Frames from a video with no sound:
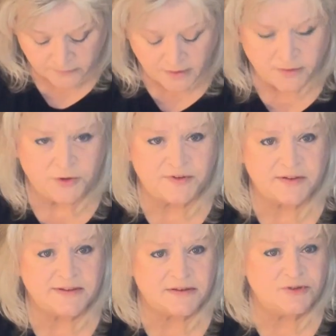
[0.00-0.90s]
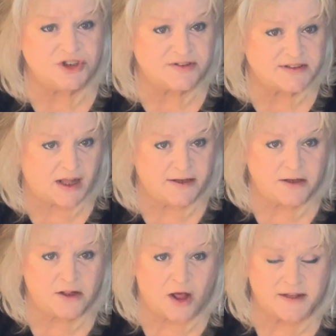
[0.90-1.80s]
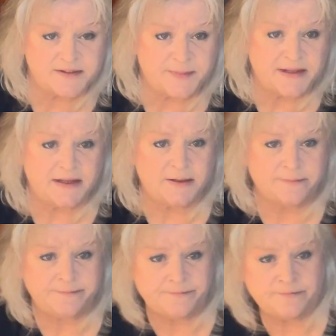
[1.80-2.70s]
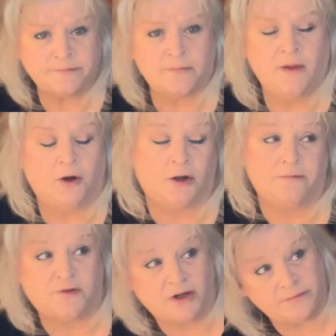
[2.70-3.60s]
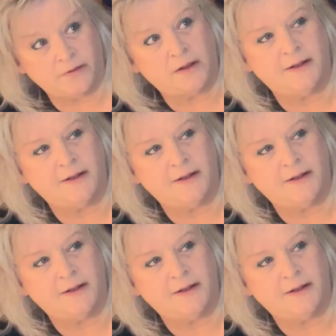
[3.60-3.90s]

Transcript: Using some Joanne gloss medium, Joanne